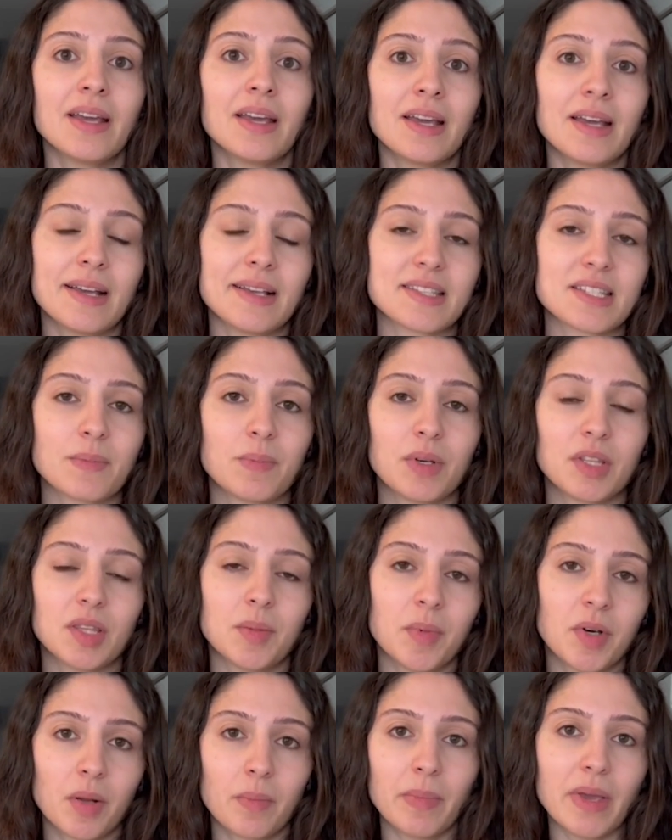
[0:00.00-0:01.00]
is to put them
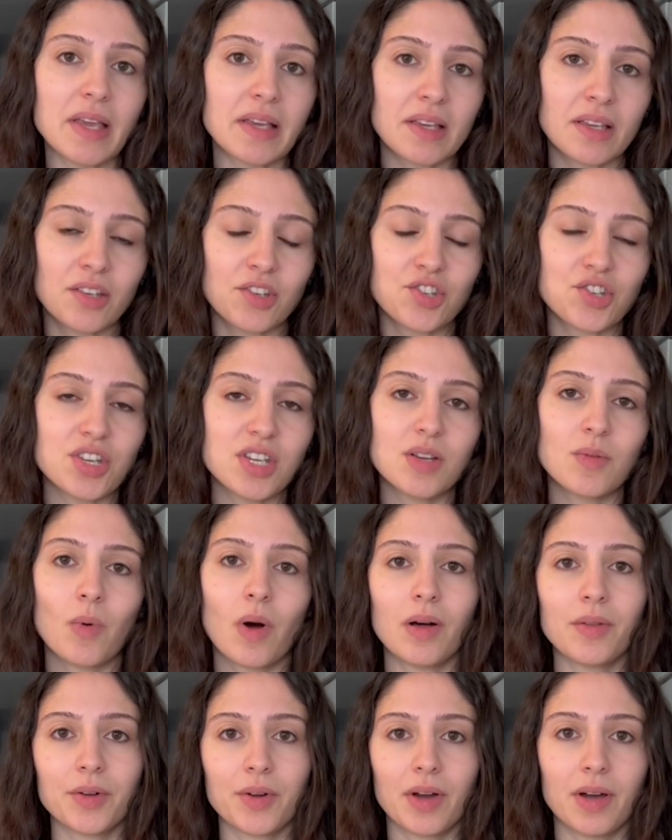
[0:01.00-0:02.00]
on a baking sheet while
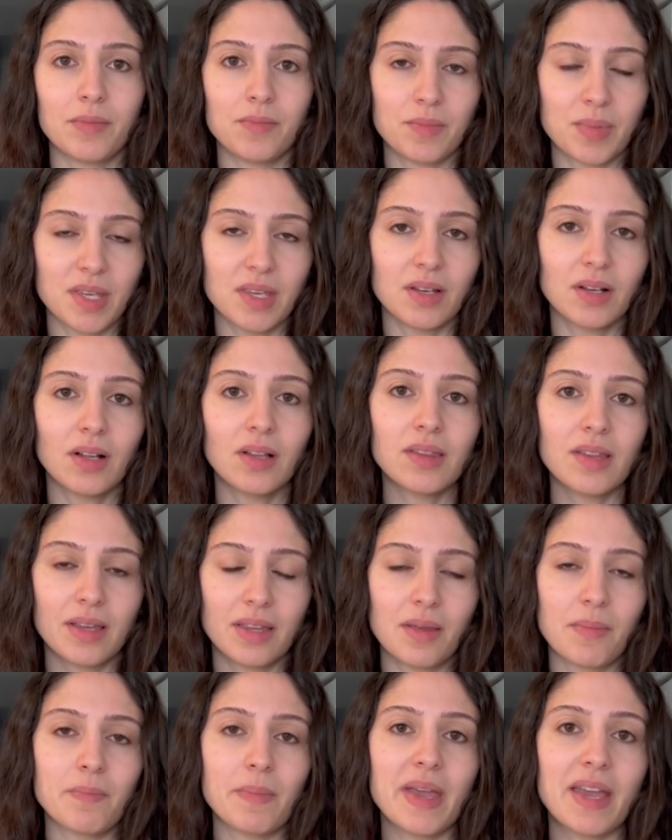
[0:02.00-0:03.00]
they're unpeeled and
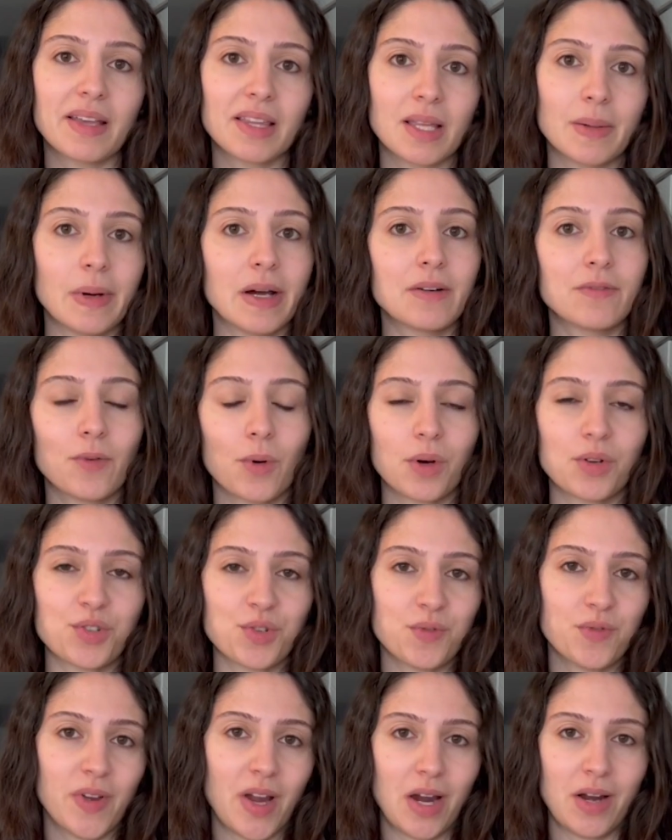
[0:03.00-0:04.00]
then bake them at 400
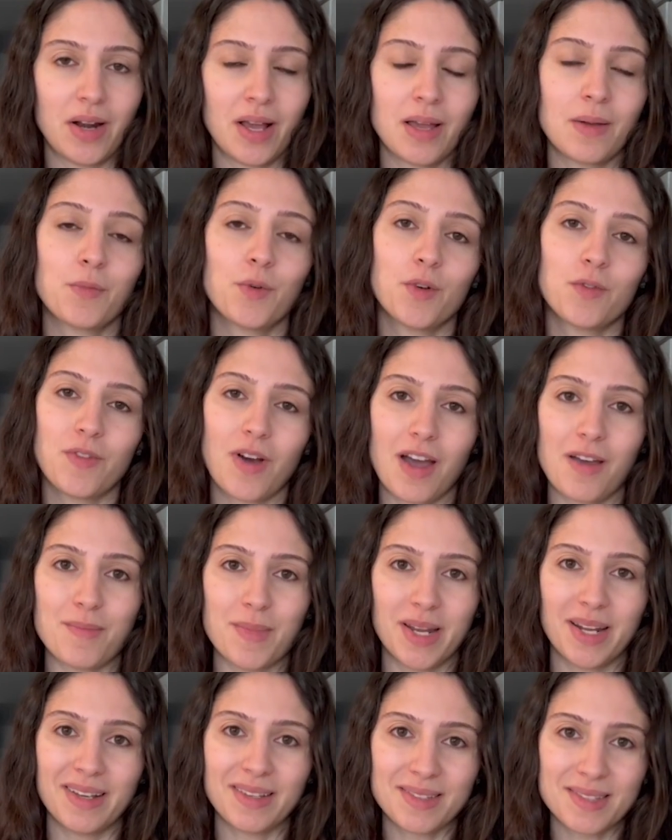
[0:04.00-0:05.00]
Fahrenheit for 5
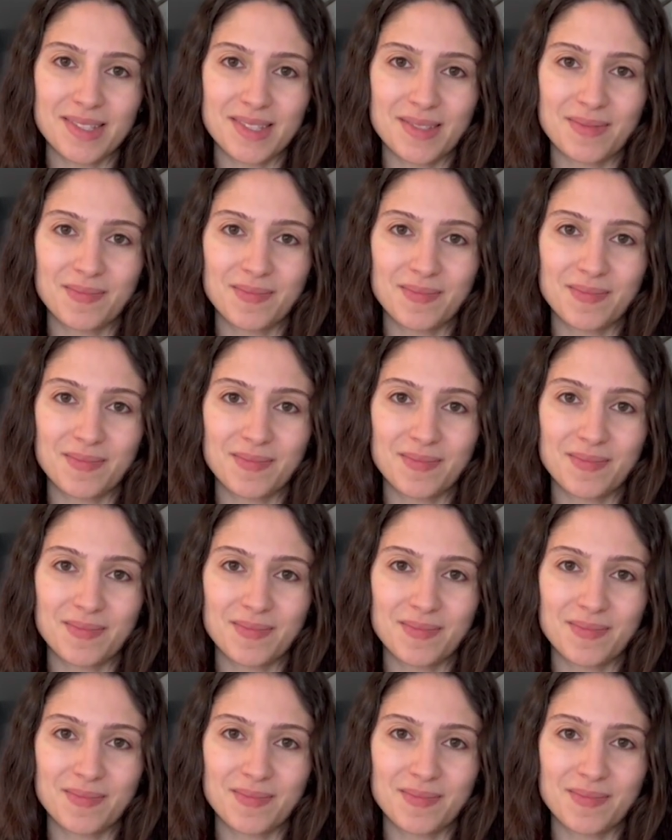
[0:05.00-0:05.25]
minutes.